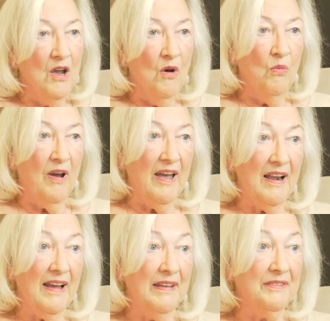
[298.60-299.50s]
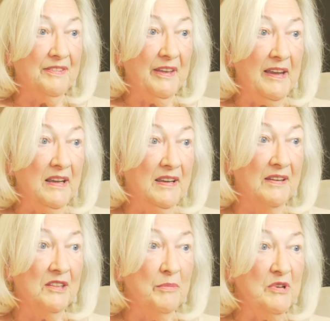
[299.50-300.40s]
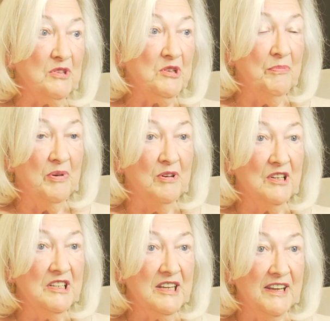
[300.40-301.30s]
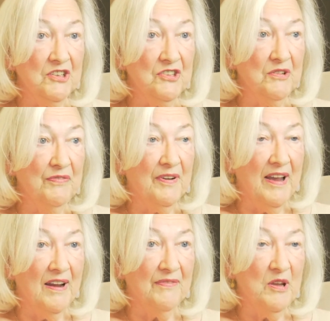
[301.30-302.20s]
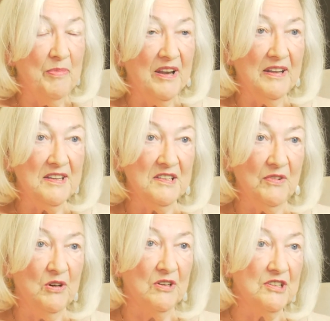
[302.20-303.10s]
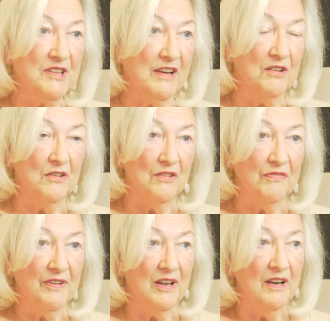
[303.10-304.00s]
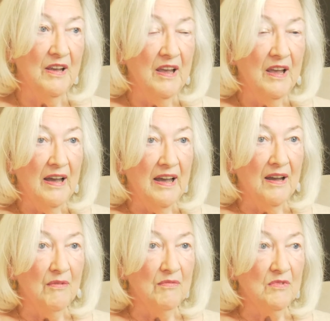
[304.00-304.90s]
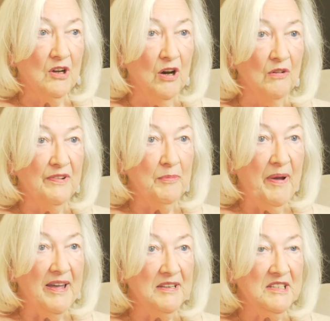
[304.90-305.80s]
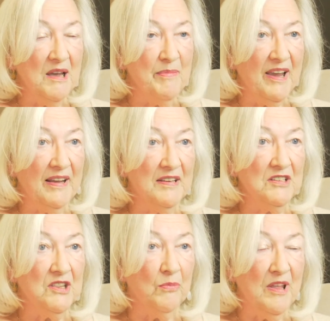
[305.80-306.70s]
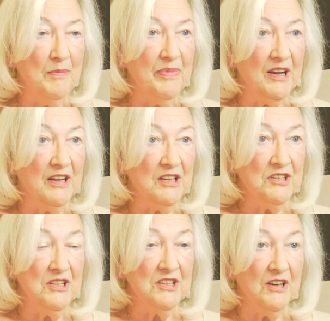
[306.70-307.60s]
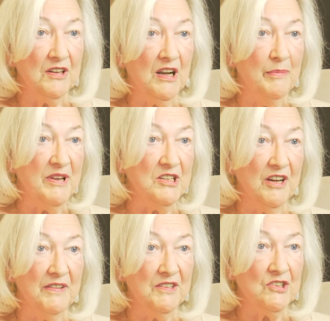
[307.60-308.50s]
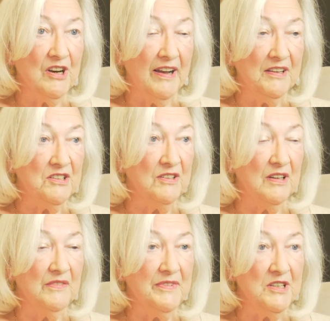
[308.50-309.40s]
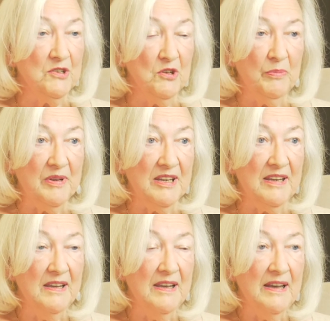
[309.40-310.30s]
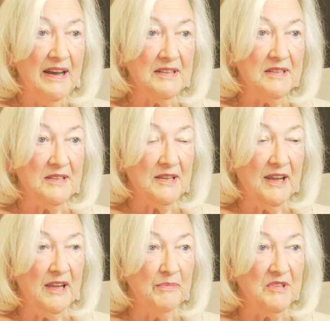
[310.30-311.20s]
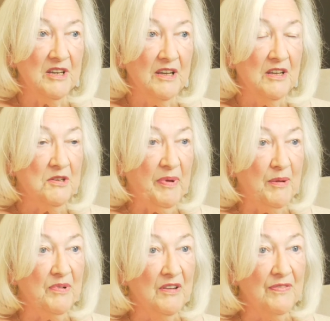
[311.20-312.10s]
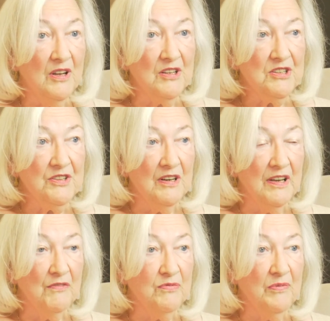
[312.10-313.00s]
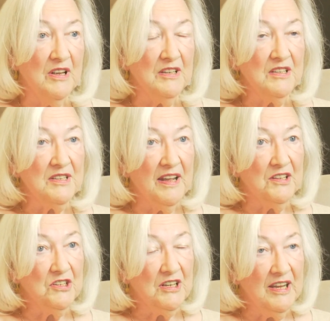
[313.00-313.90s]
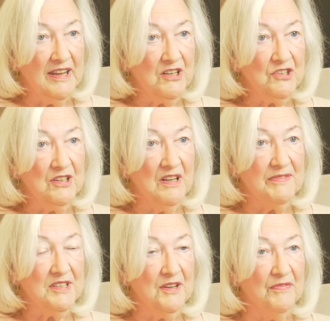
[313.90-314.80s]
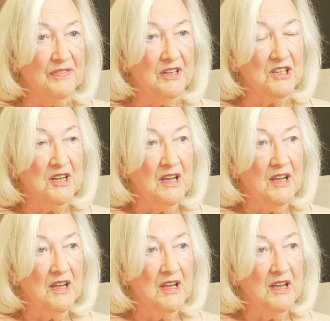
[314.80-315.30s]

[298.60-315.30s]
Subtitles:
Well, I think the most important issue for everybody is, of course, the awful COVID pandemic, and the repercussions are coming down the track at all of us. Nobody has escaped People have lost their loved ones, education have suffered,